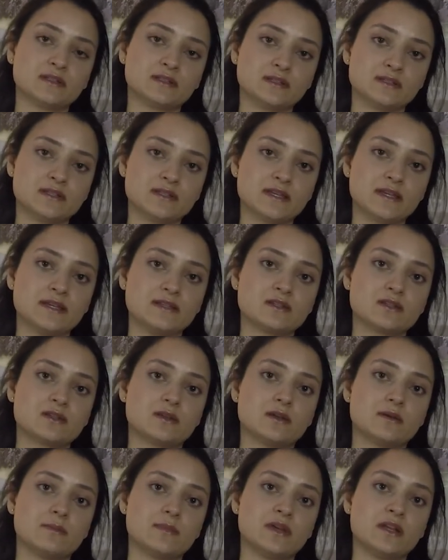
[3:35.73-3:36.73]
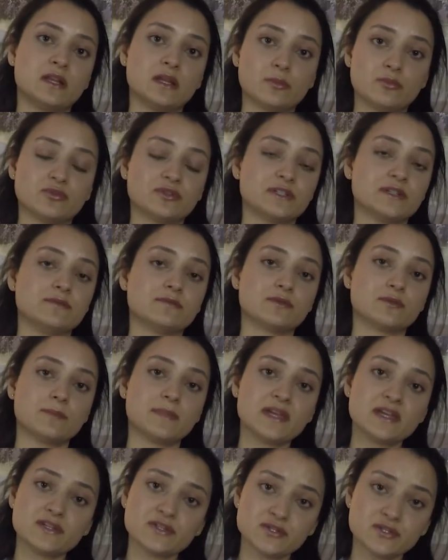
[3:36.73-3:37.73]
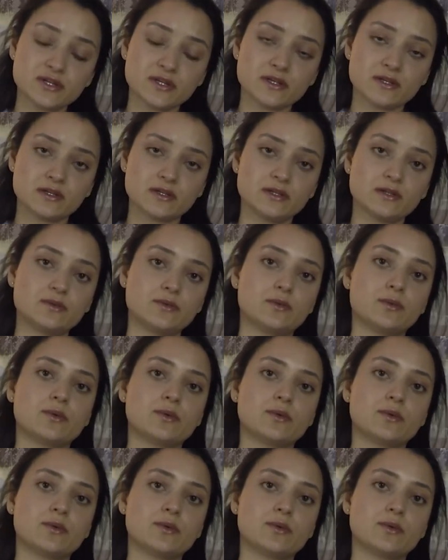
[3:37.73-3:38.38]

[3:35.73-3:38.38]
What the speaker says: contain some elaborate information,